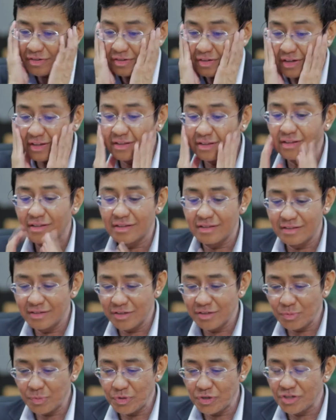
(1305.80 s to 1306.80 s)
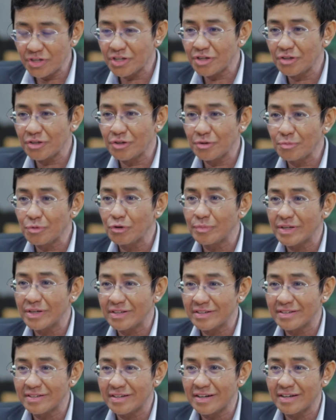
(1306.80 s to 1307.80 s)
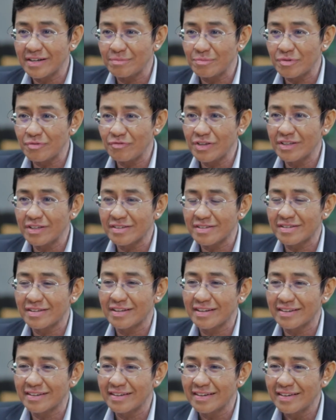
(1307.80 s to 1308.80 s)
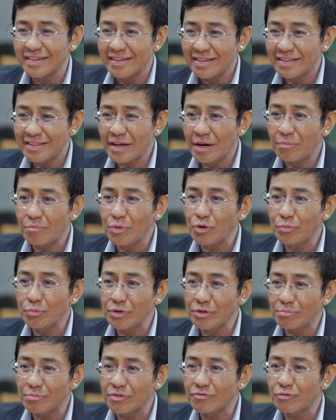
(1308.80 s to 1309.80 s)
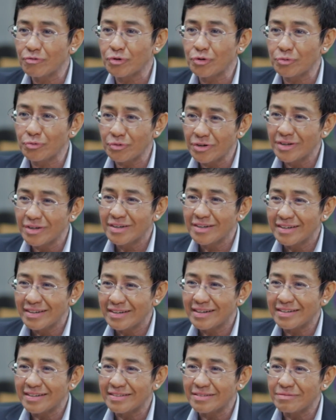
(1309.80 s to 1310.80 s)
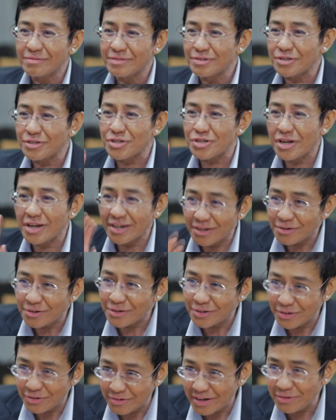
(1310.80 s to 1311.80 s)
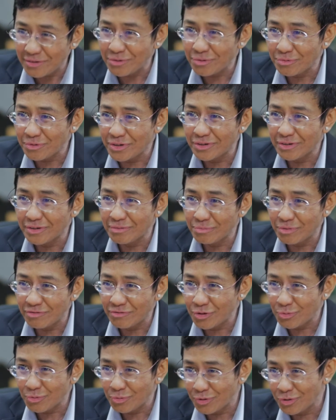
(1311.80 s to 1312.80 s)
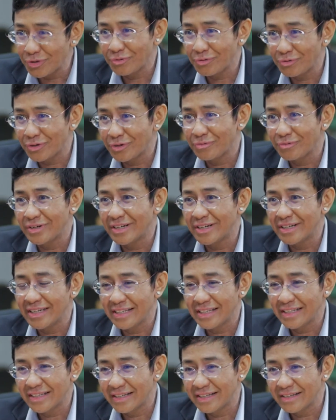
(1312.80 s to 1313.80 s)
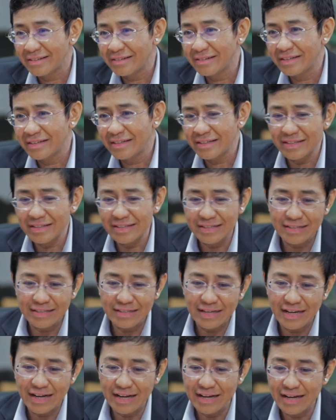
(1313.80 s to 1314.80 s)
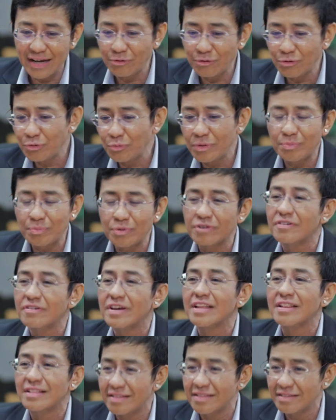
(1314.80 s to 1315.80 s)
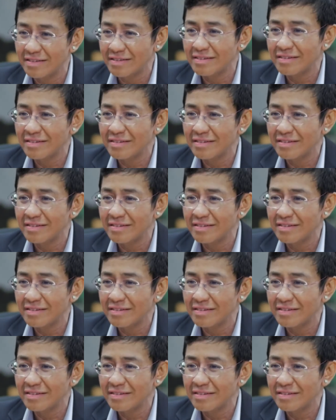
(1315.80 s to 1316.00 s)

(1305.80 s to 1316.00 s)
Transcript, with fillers: with said that this particular moment in times feels like that moment before uh, the shot heard round the world before World War One, and then mm-hmm. how do we prevent